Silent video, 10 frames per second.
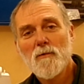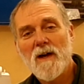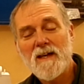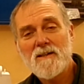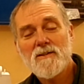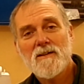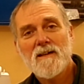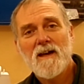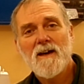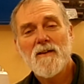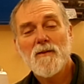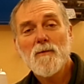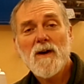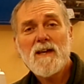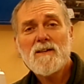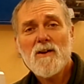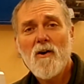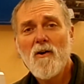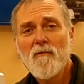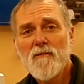weights, the weight
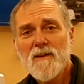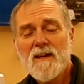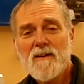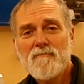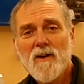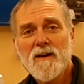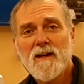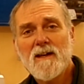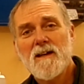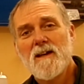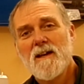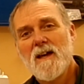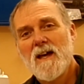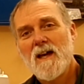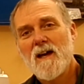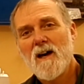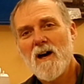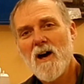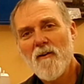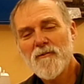of the rudder
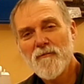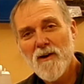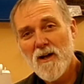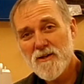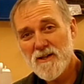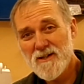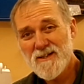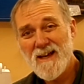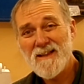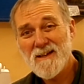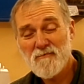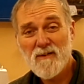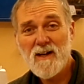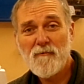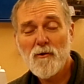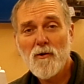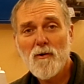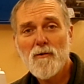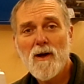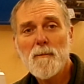after varnishing and sanding, ready
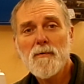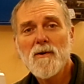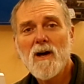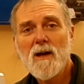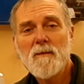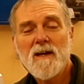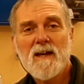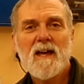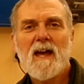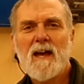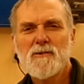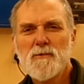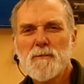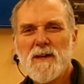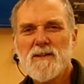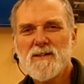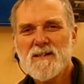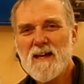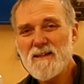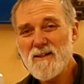for primer, as would be the
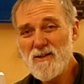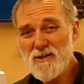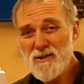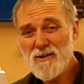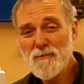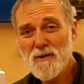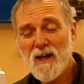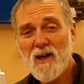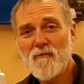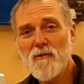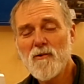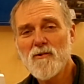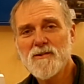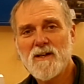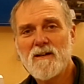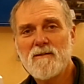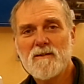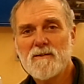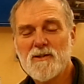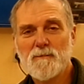state that you would have yours
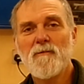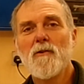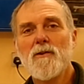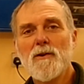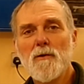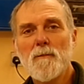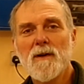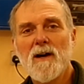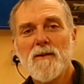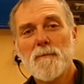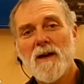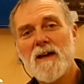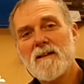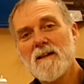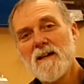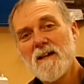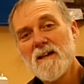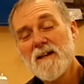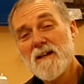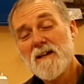in just before you applied the paint,
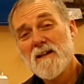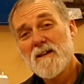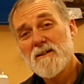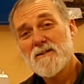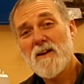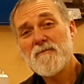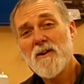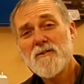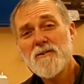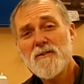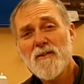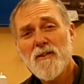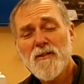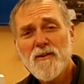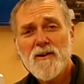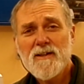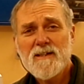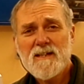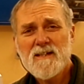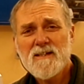
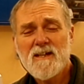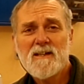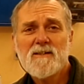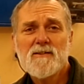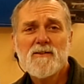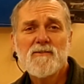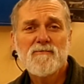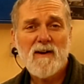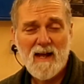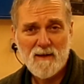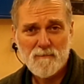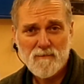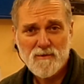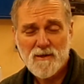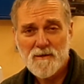736 grams.